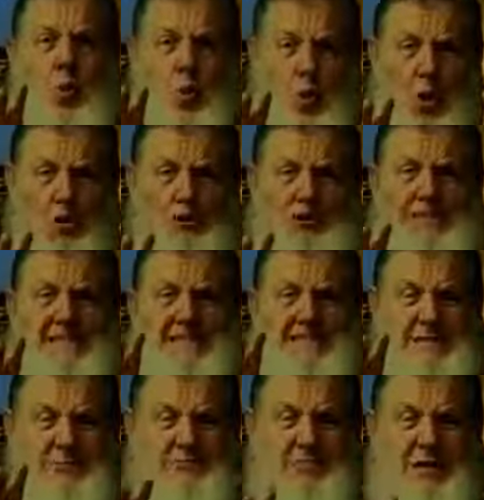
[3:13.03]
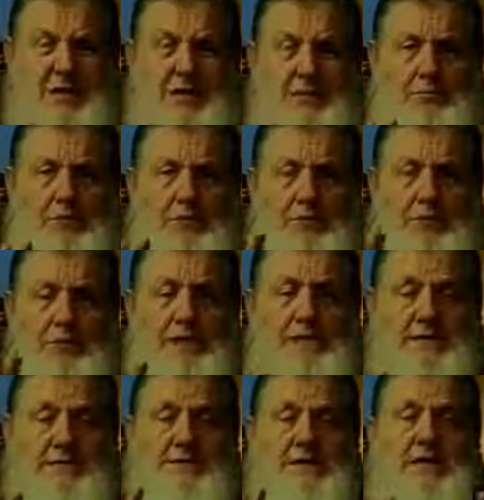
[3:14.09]
worst, despicable
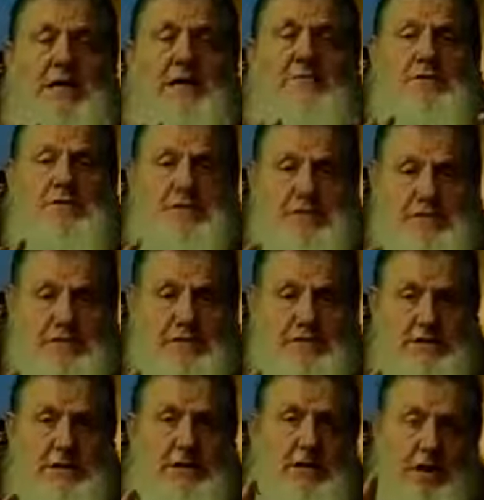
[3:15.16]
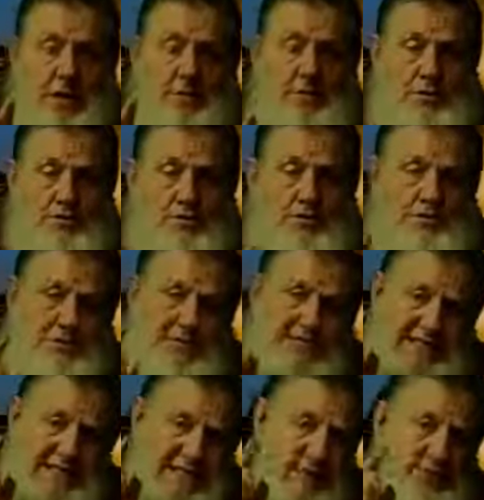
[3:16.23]
things that ever existed amongst humans,
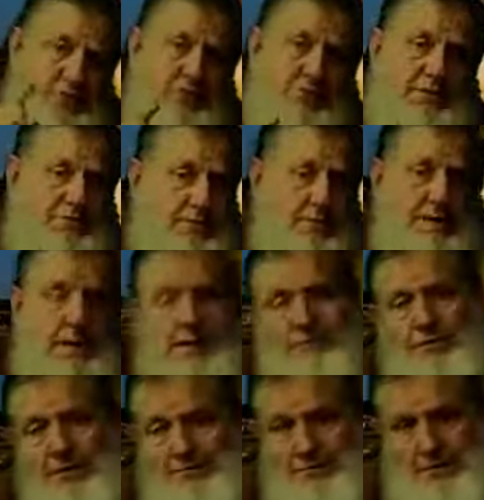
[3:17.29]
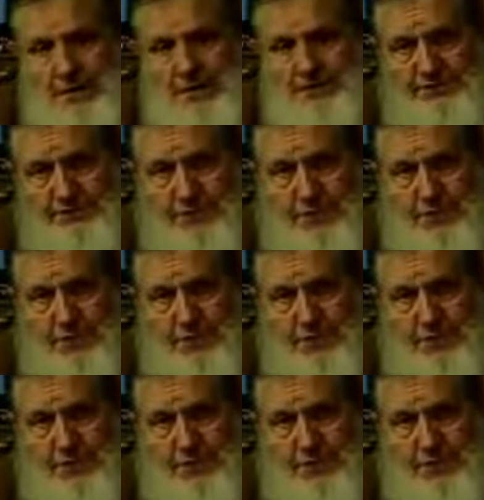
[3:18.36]
and it comes straight from the devil himself.